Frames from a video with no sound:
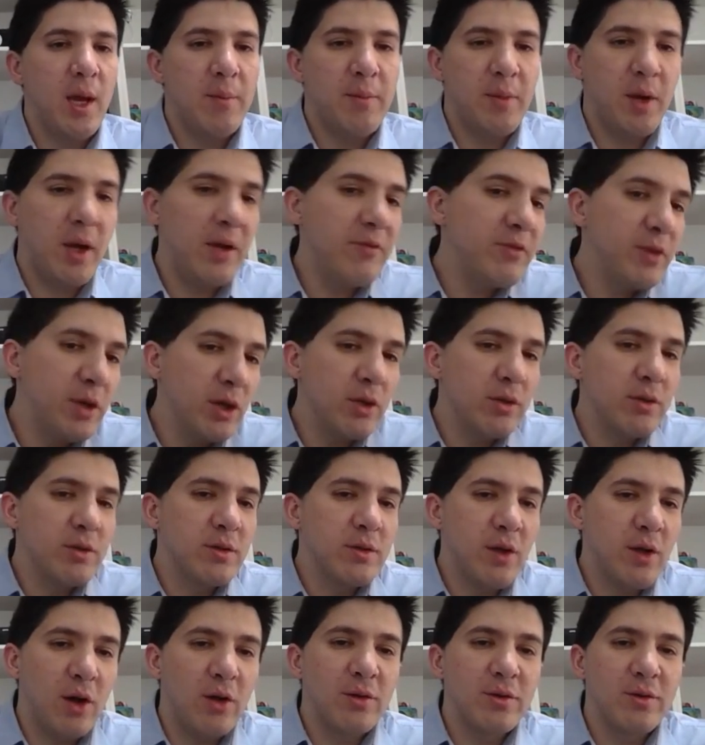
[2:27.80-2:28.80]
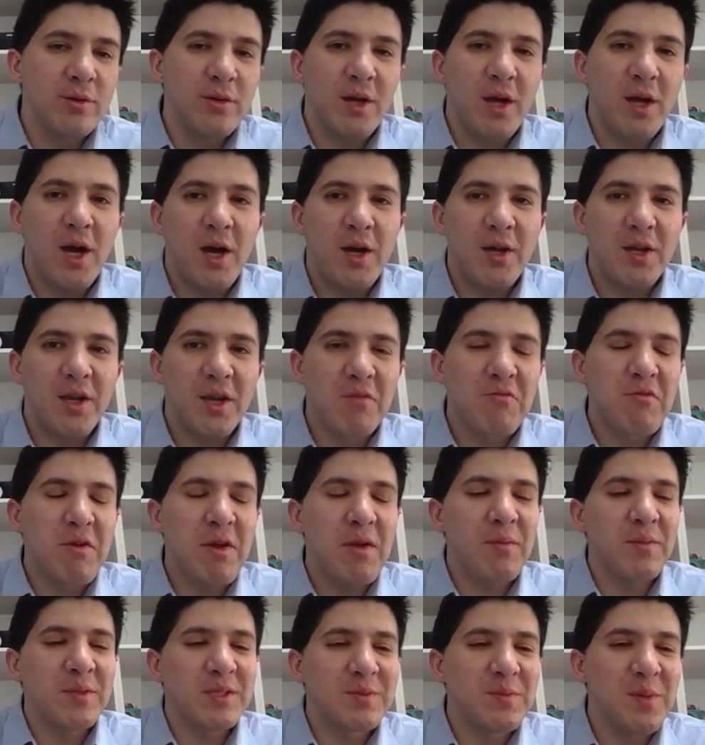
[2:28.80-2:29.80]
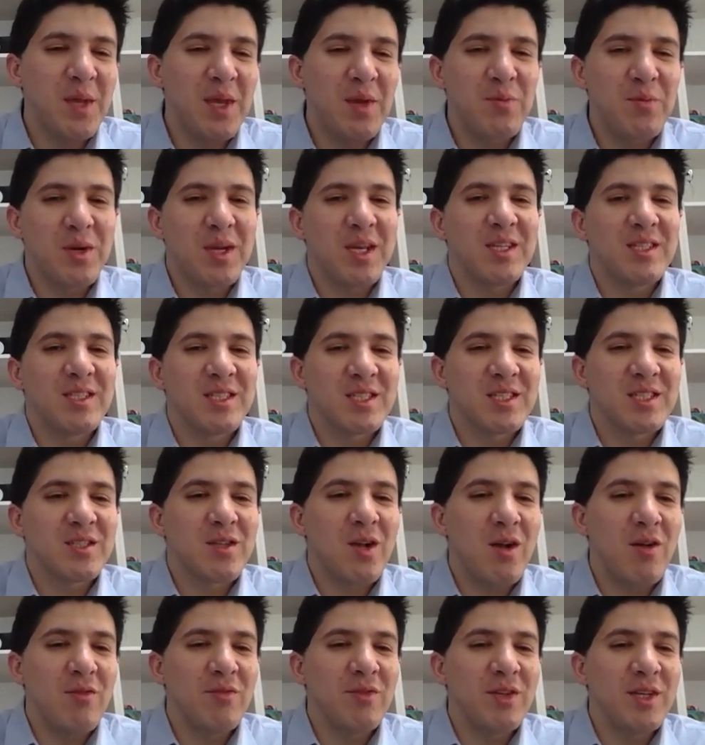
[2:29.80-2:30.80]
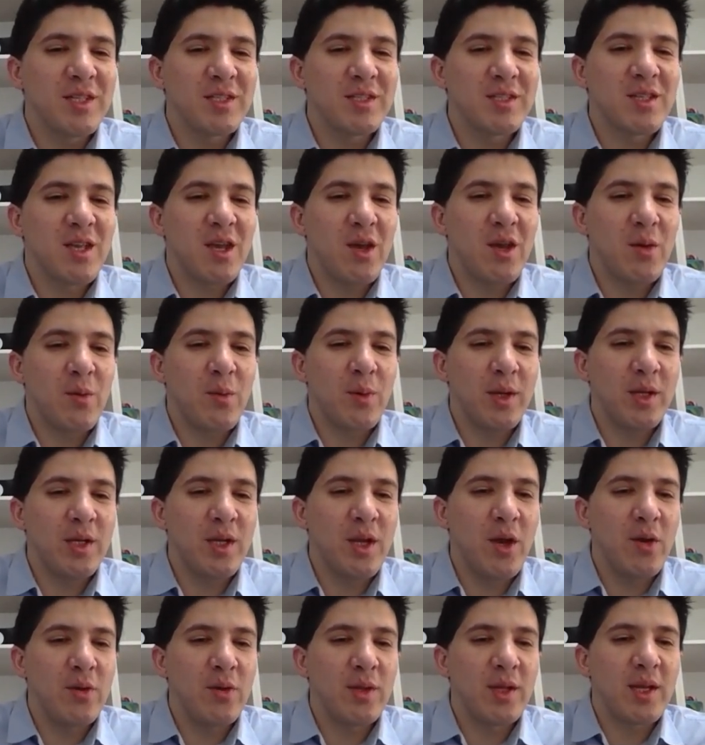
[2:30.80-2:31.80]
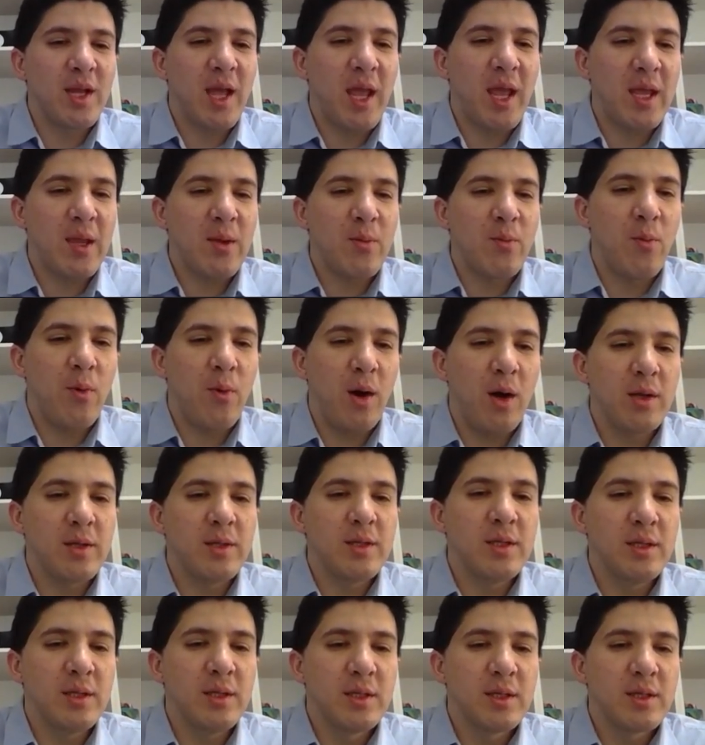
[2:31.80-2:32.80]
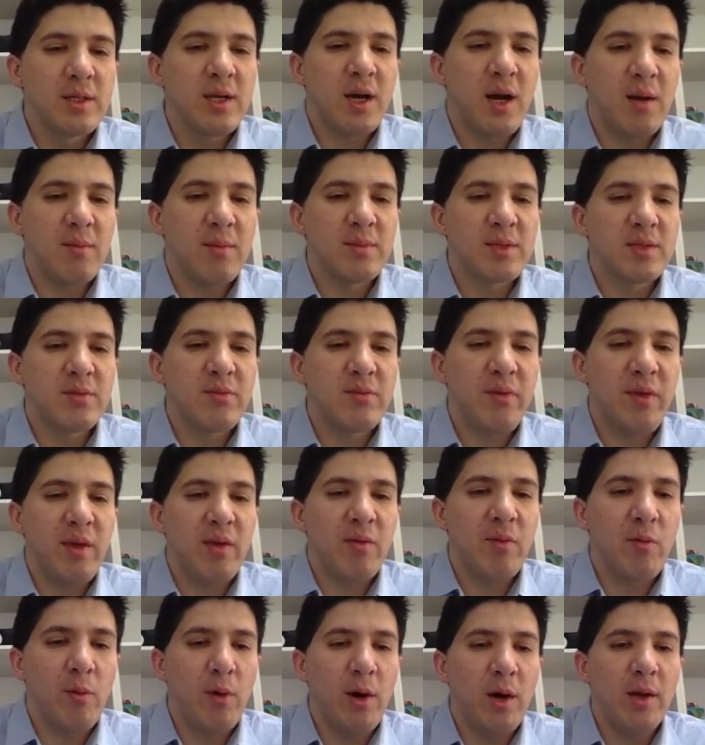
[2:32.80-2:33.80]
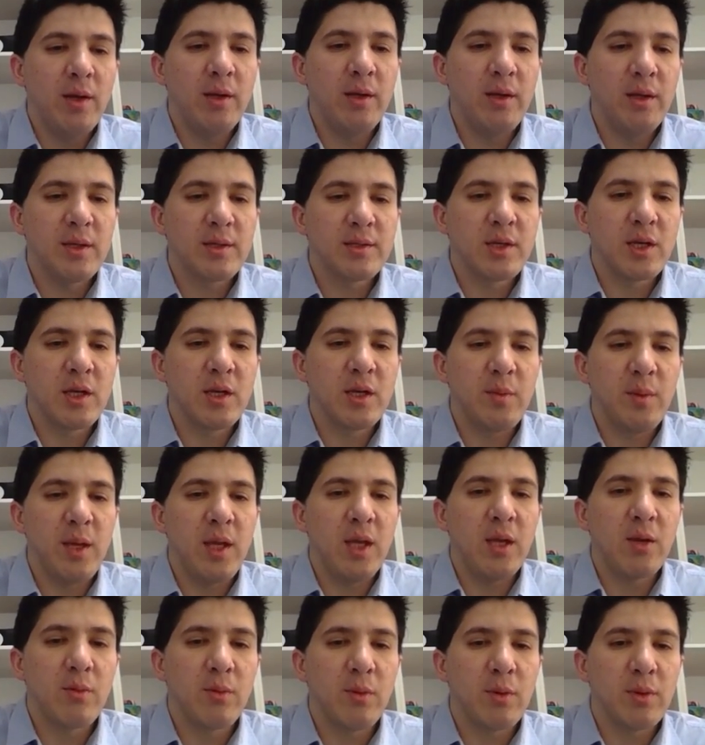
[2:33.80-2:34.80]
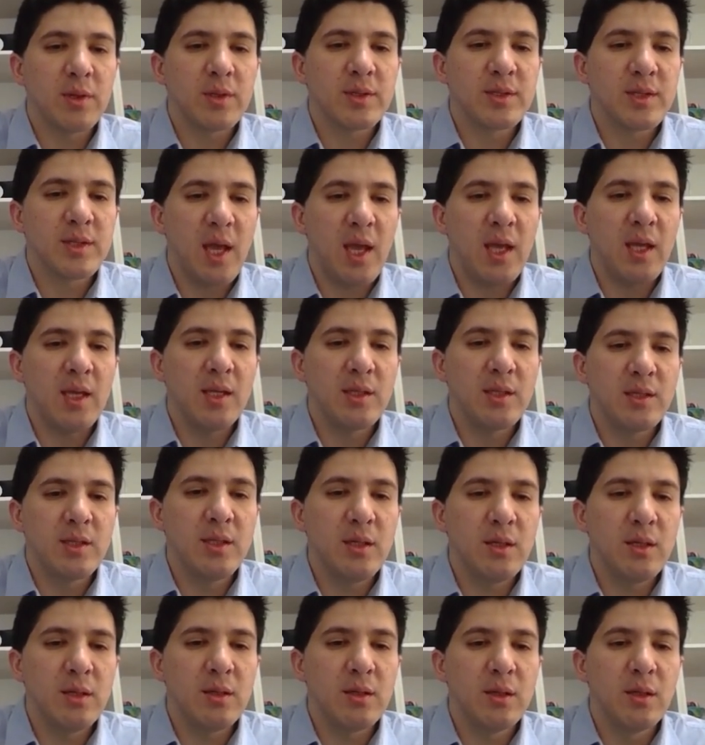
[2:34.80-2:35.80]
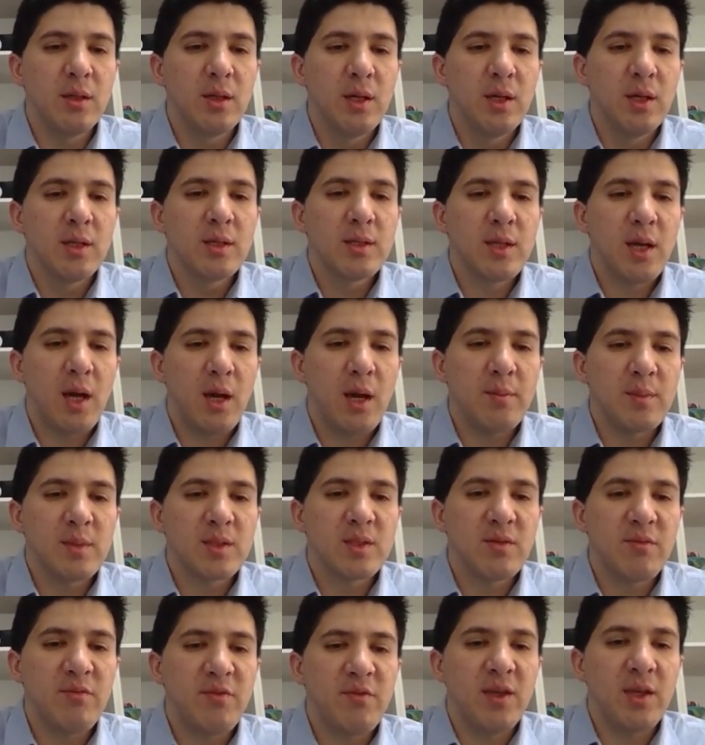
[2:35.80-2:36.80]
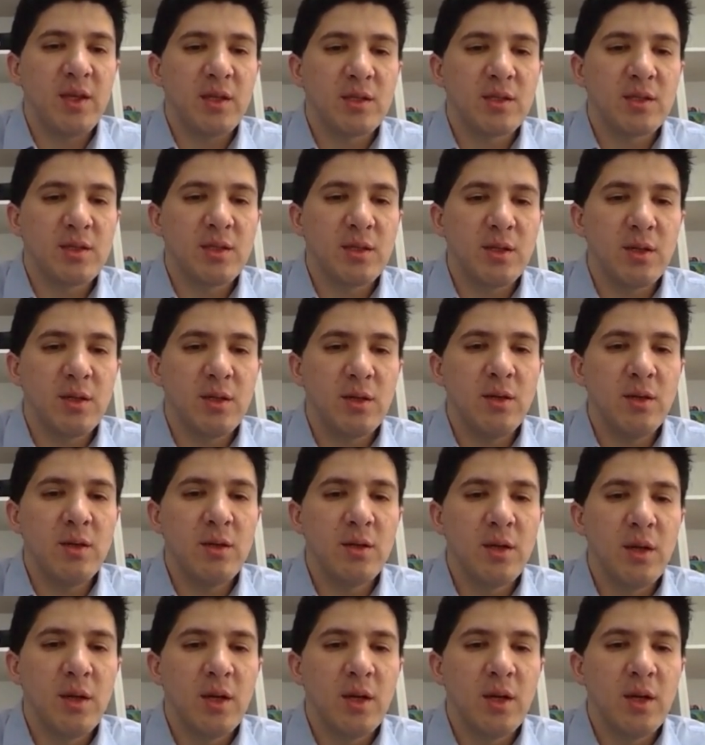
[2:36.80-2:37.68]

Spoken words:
If you don't agree with me, we can just solve this. So we know that A1 times V1 is going to be equal to the A2 times V2.